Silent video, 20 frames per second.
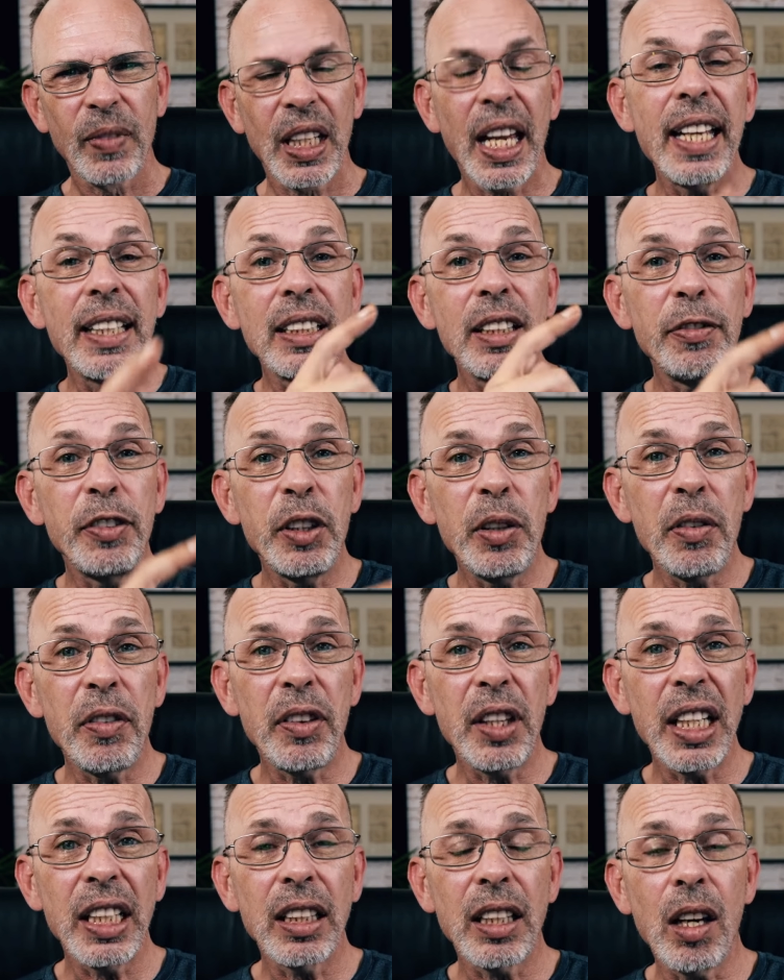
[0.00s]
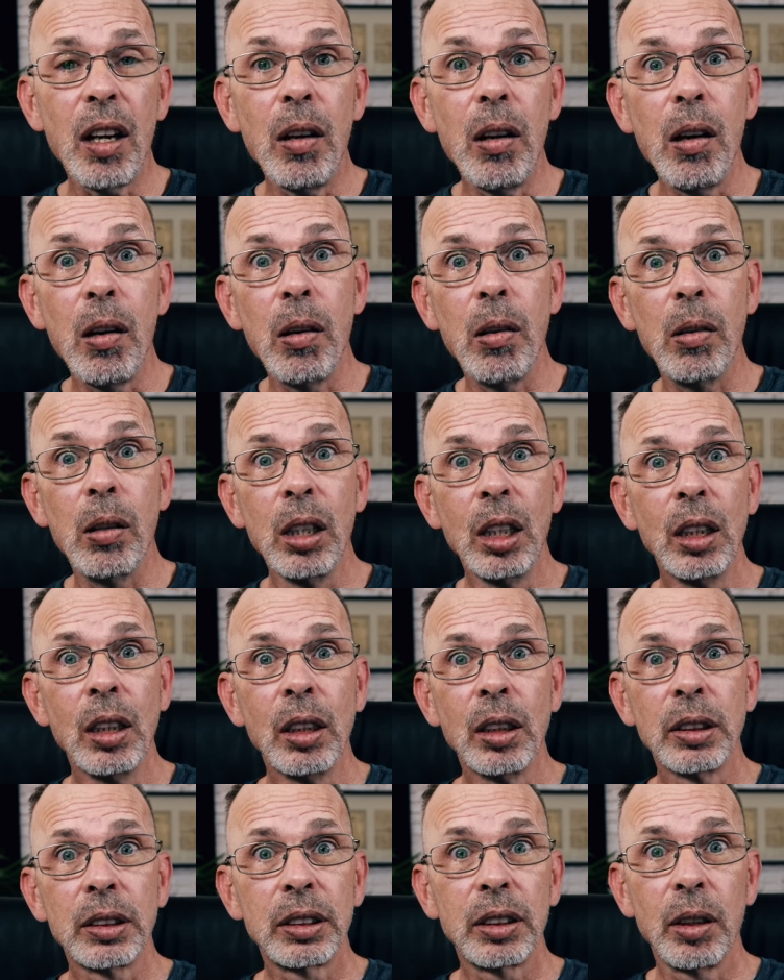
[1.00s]
And if you think,
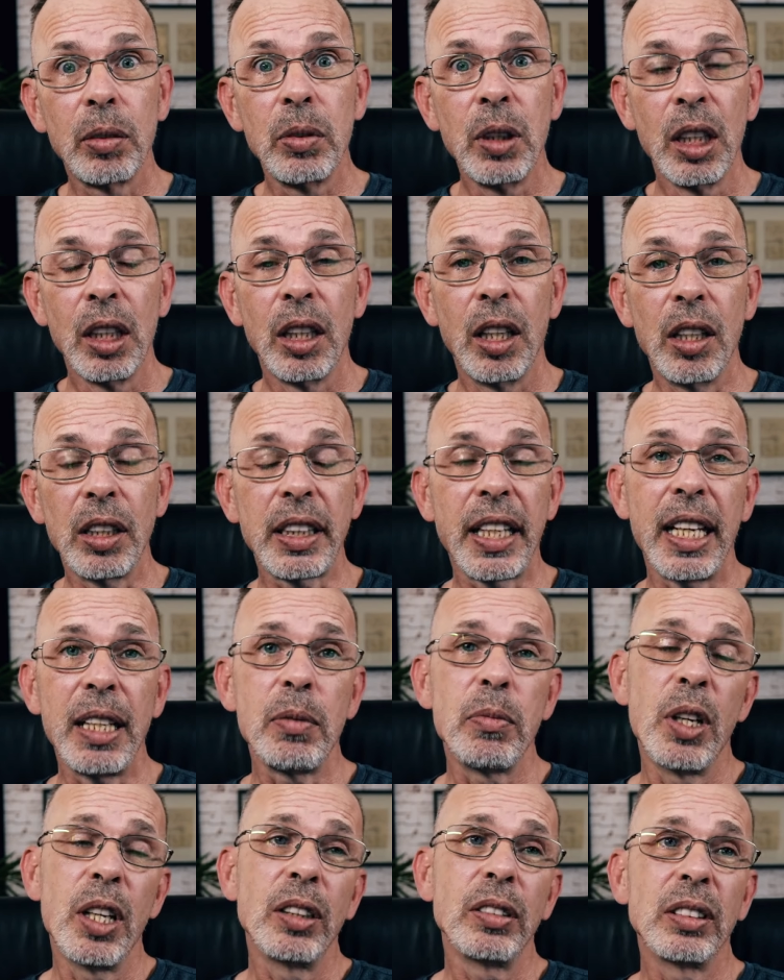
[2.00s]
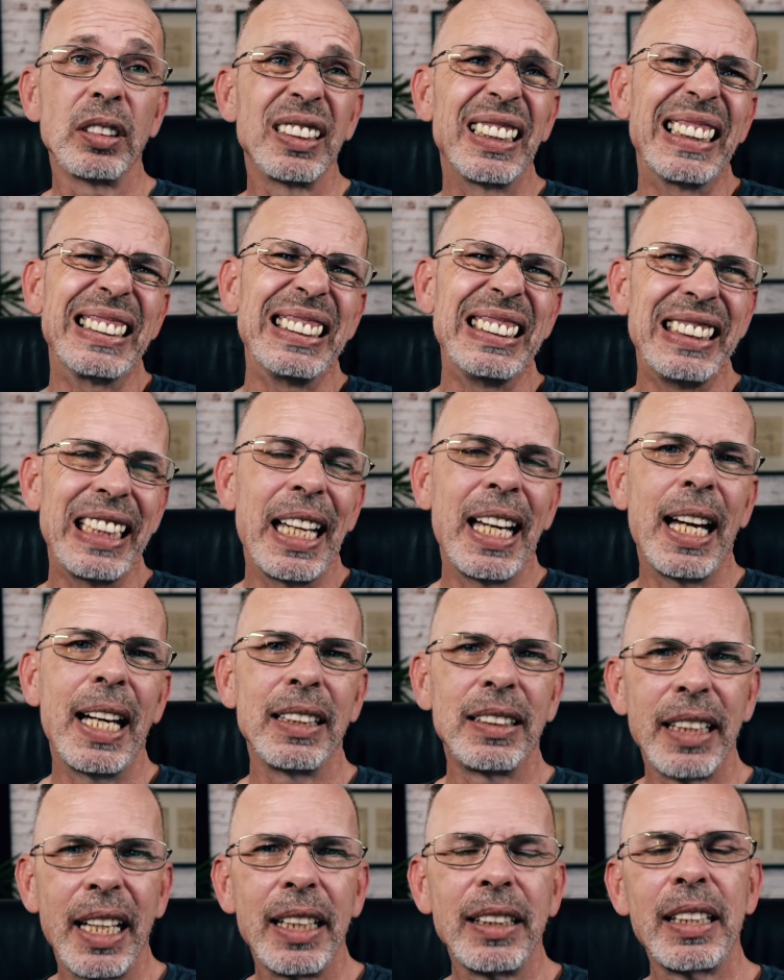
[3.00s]
okay, well, yeah,
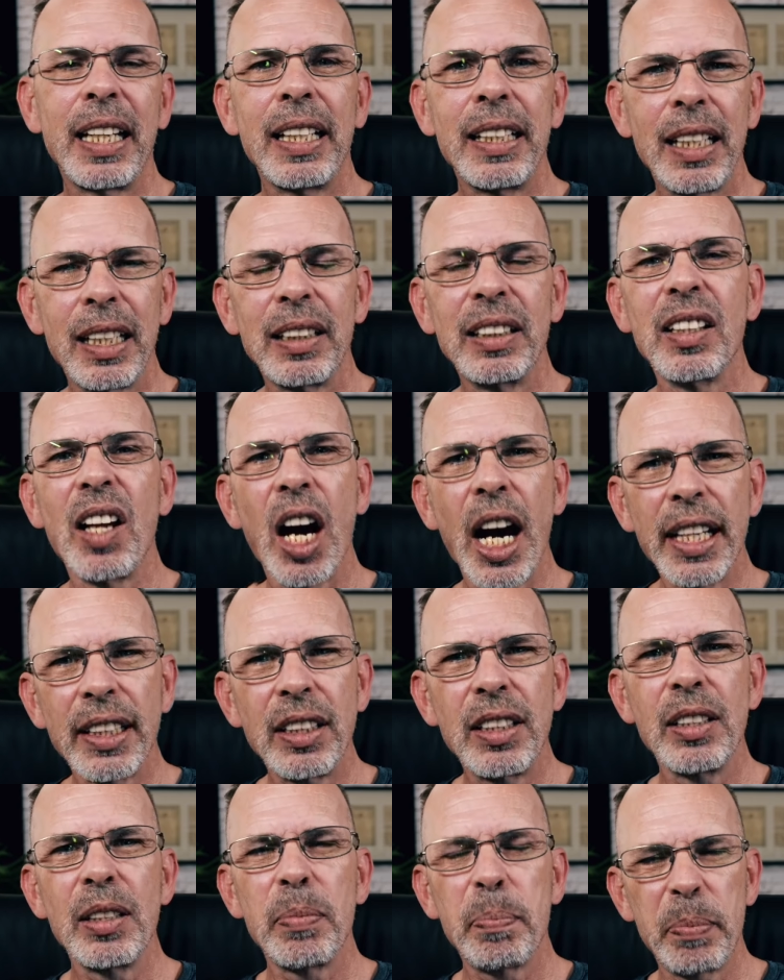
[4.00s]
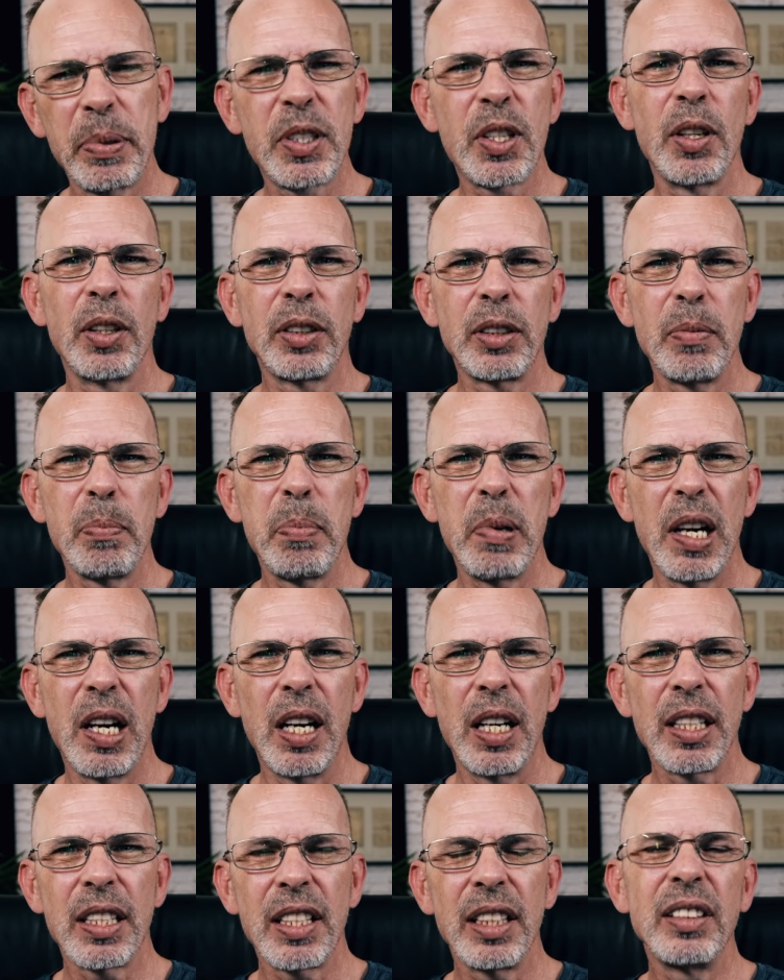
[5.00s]
they lightened certain
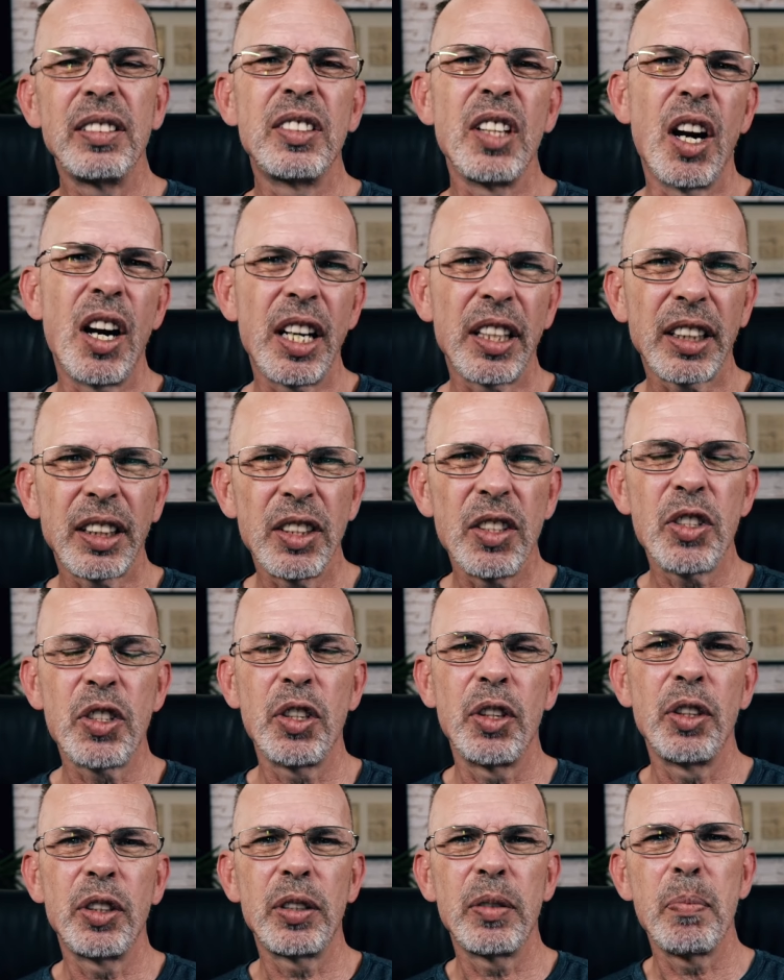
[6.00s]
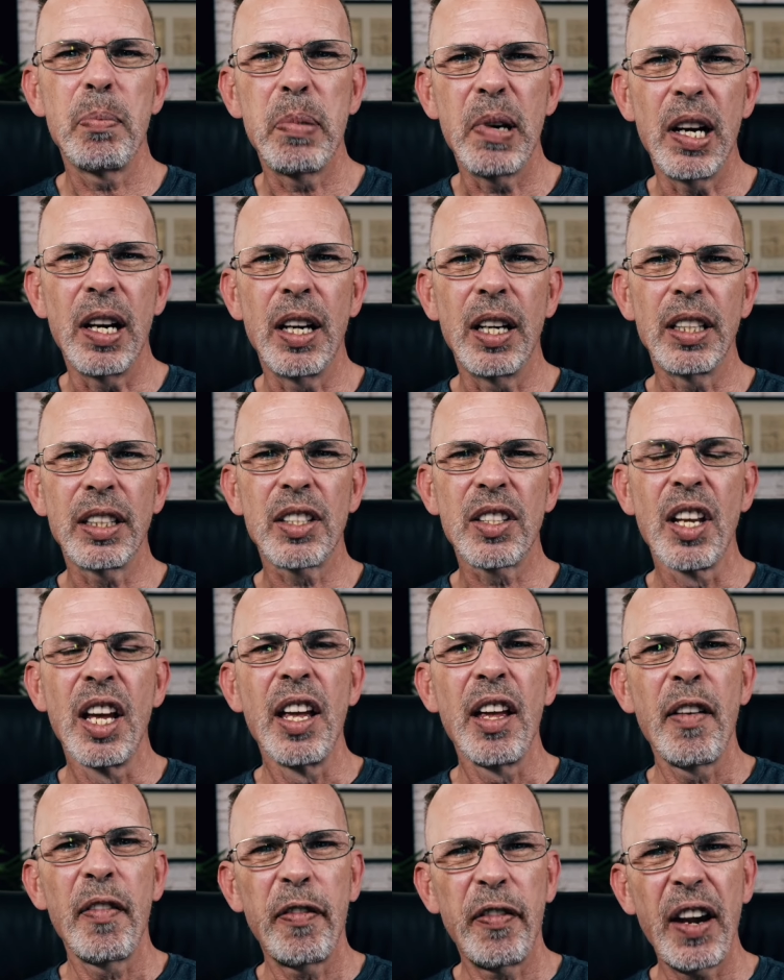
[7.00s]
parts and darkened certain parts,
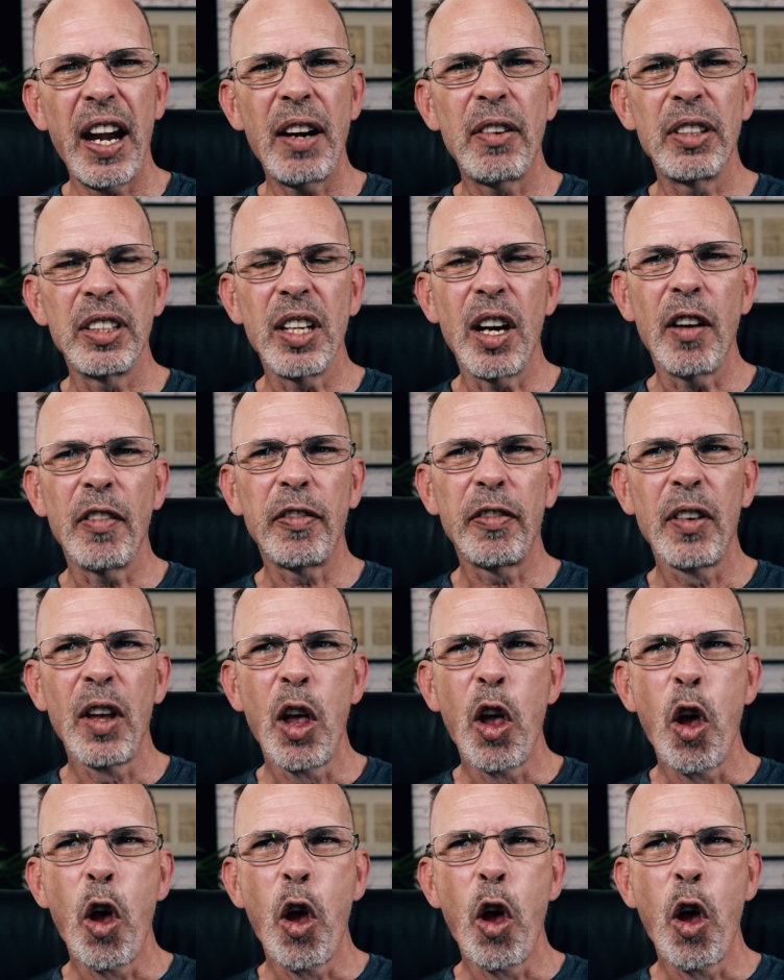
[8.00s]
fair enough.